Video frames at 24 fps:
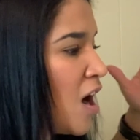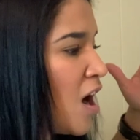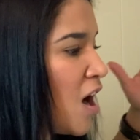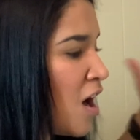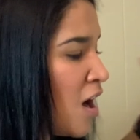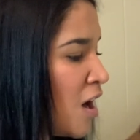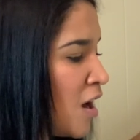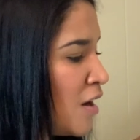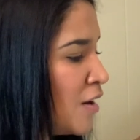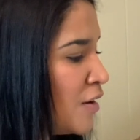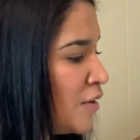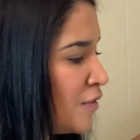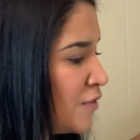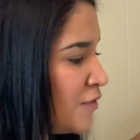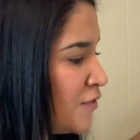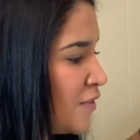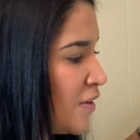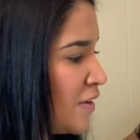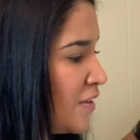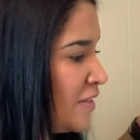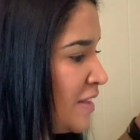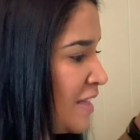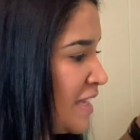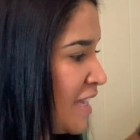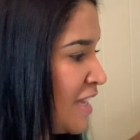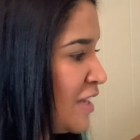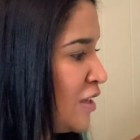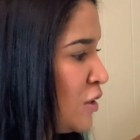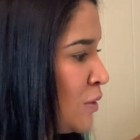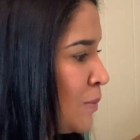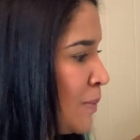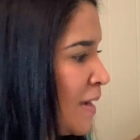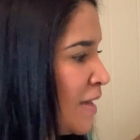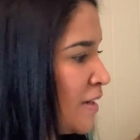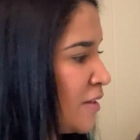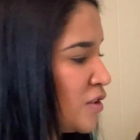of the
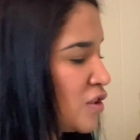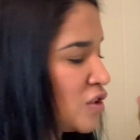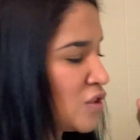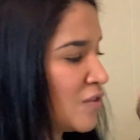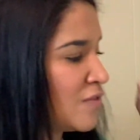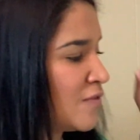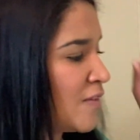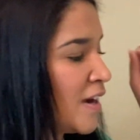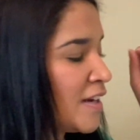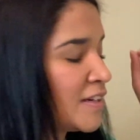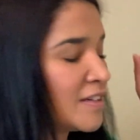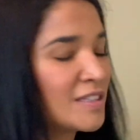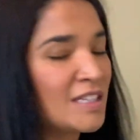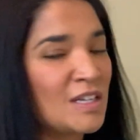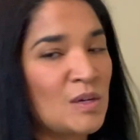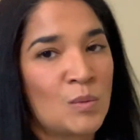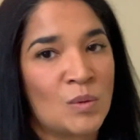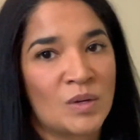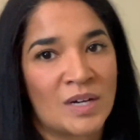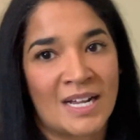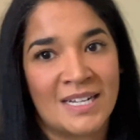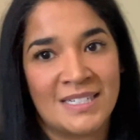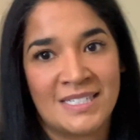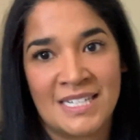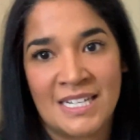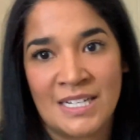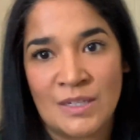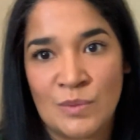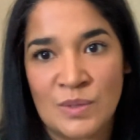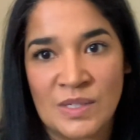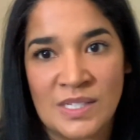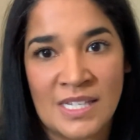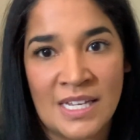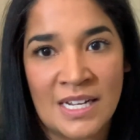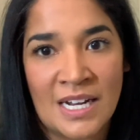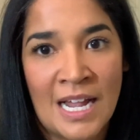incubator. So finally what I did
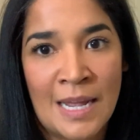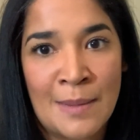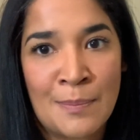was that I